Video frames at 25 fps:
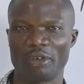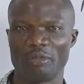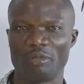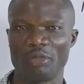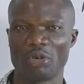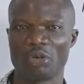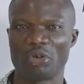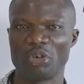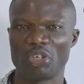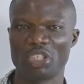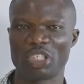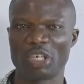
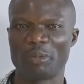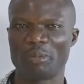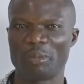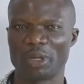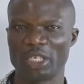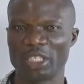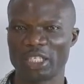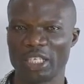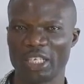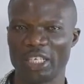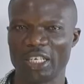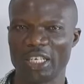Because a
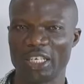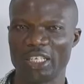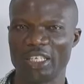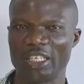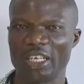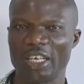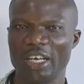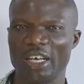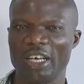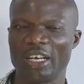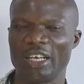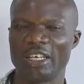
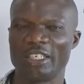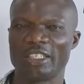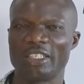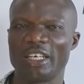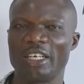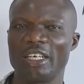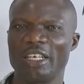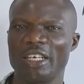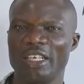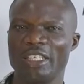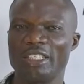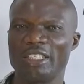percentage is
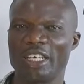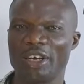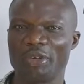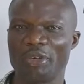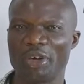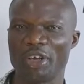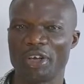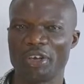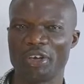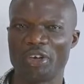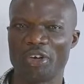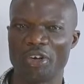an easier
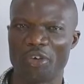way